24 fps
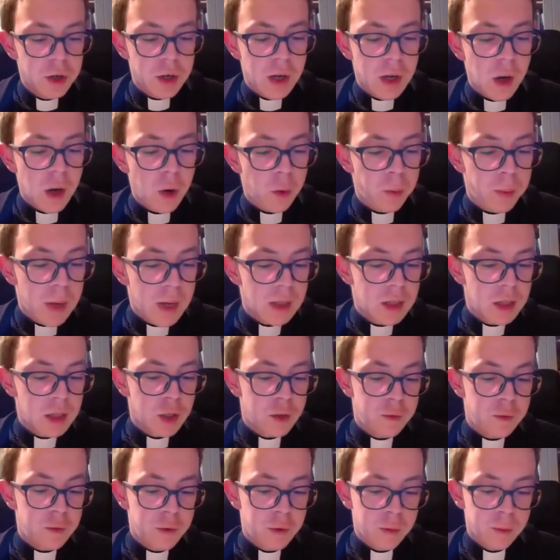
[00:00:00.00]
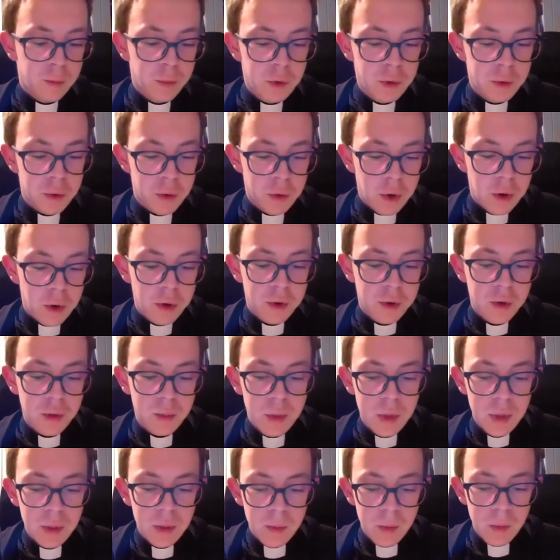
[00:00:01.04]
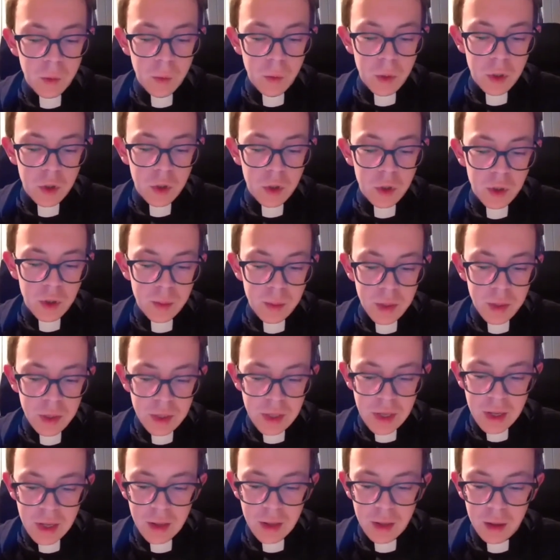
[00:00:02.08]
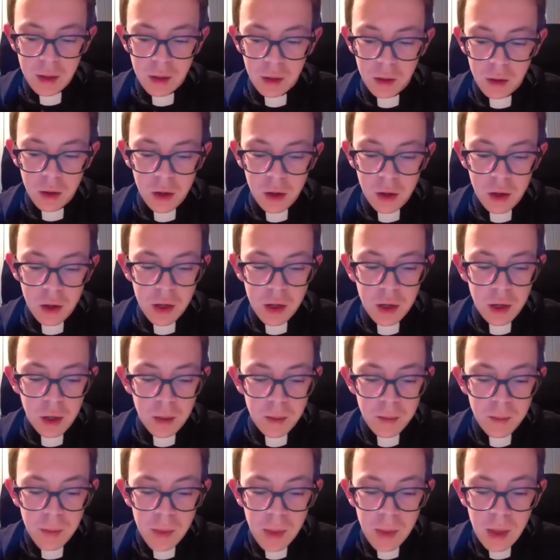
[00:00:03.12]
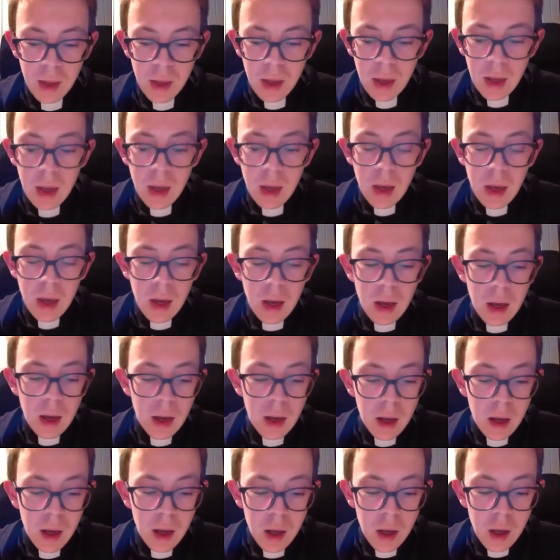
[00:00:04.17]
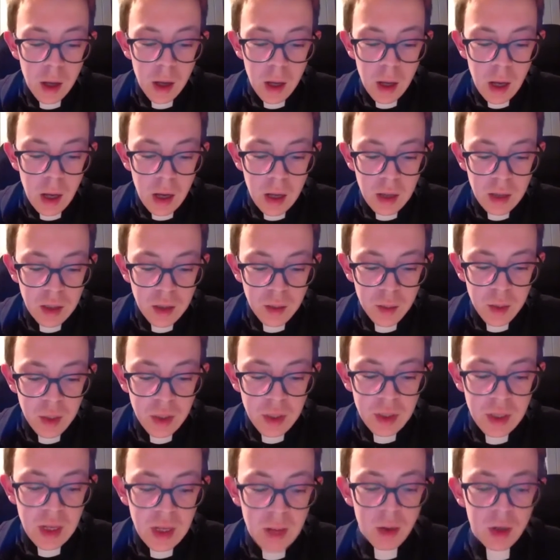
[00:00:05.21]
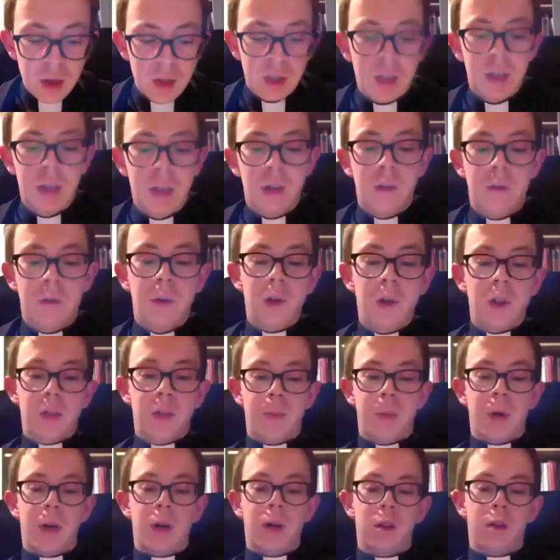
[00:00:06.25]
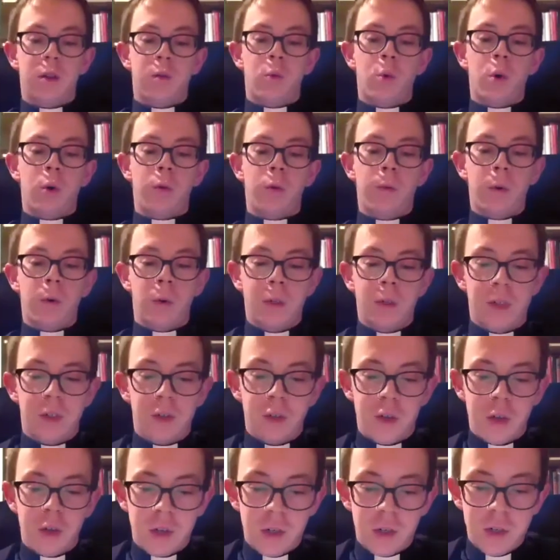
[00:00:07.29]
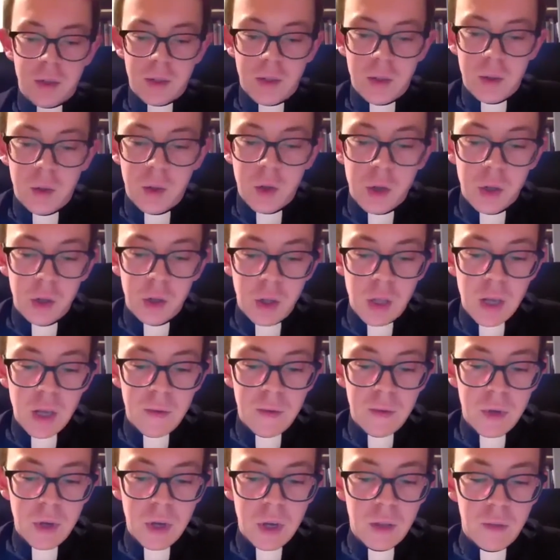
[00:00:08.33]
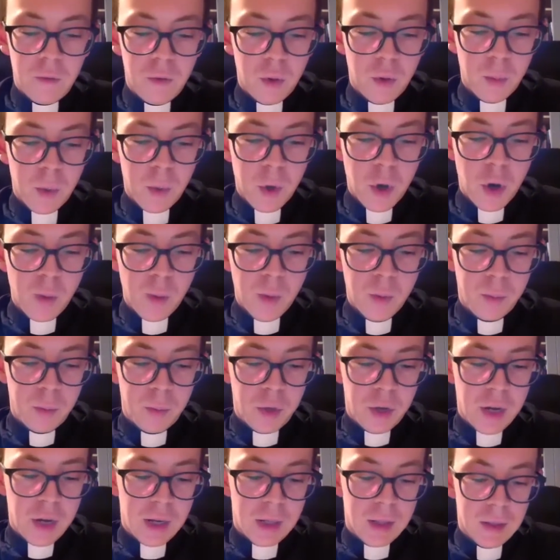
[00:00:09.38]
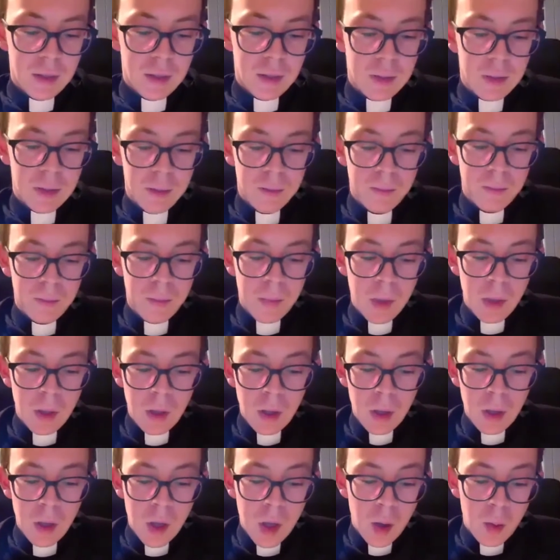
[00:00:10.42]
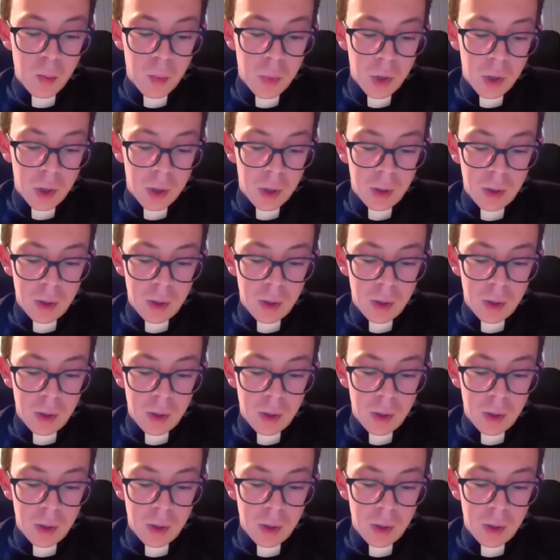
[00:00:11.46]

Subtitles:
our passage from Deuteronomy, which was presented earlier, Assmann established that in the first part, the warfare instructions do not deviate from common practice. But